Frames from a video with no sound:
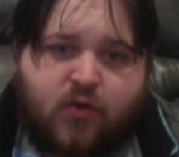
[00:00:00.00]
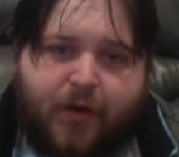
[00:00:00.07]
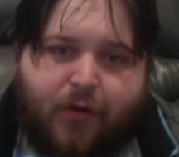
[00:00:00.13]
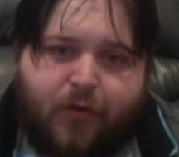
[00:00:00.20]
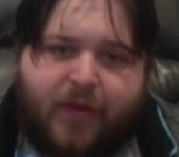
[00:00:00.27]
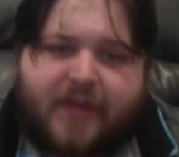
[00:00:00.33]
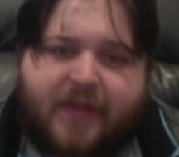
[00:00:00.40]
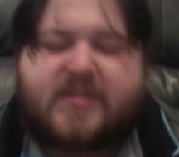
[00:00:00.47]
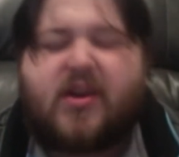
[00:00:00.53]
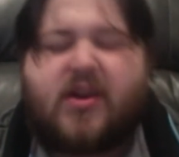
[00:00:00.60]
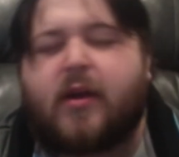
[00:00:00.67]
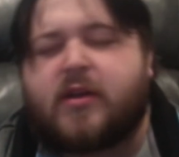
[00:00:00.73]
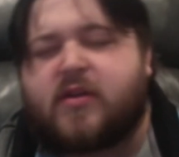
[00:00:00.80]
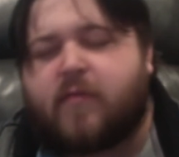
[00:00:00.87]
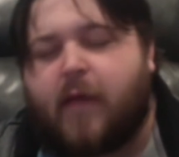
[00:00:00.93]
or they
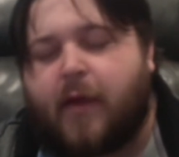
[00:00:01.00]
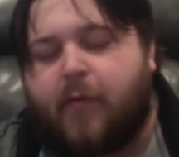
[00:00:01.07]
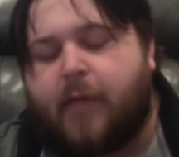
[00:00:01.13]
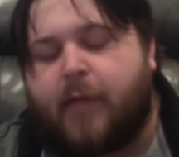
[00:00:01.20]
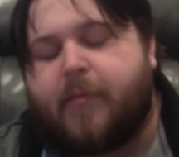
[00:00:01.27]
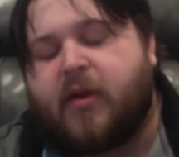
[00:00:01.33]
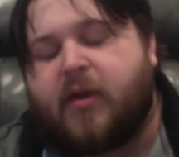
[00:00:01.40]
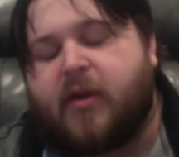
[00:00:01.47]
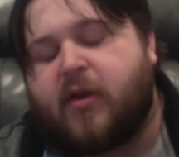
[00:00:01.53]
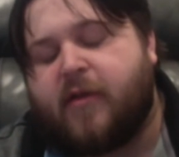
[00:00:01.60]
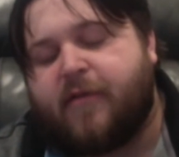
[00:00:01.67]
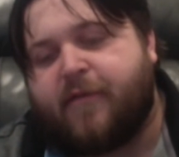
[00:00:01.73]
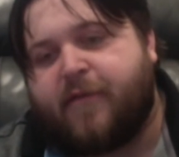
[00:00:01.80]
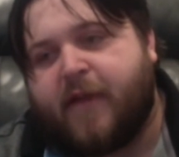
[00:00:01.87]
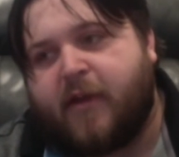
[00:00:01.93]
started to write one but
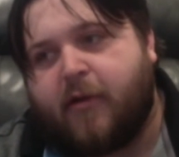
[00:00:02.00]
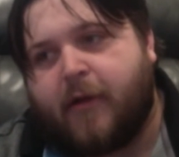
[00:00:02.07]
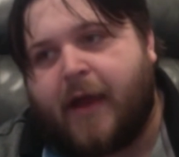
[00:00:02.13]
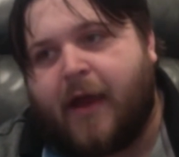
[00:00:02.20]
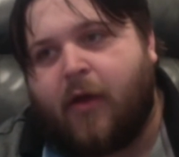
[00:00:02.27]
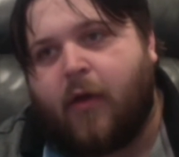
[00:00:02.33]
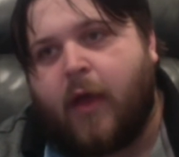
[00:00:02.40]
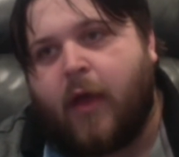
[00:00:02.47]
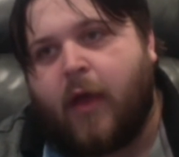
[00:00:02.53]
couldn't figure it out.